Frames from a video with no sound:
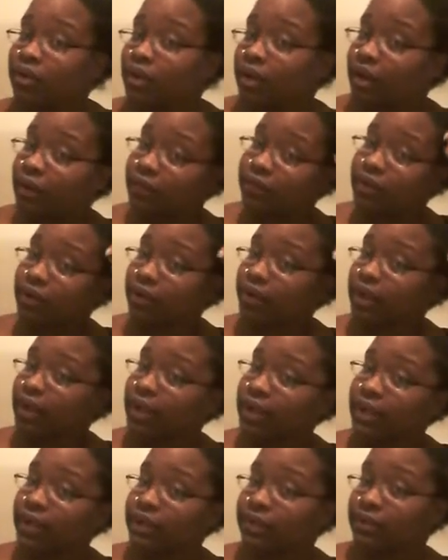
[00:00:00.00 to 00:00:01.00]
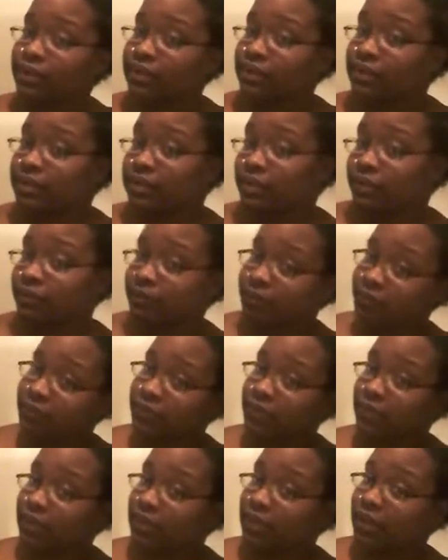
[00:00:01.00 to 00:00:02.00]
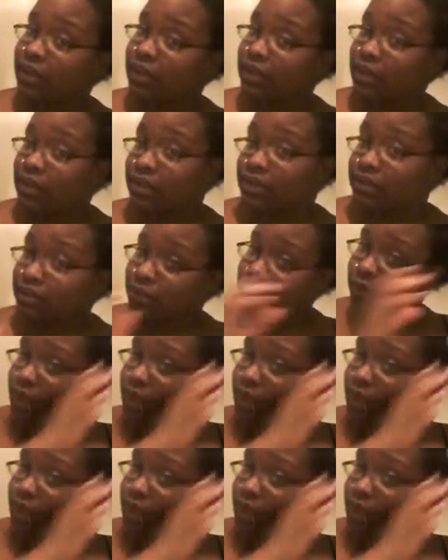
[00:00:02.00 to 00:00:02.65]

of their ends. And so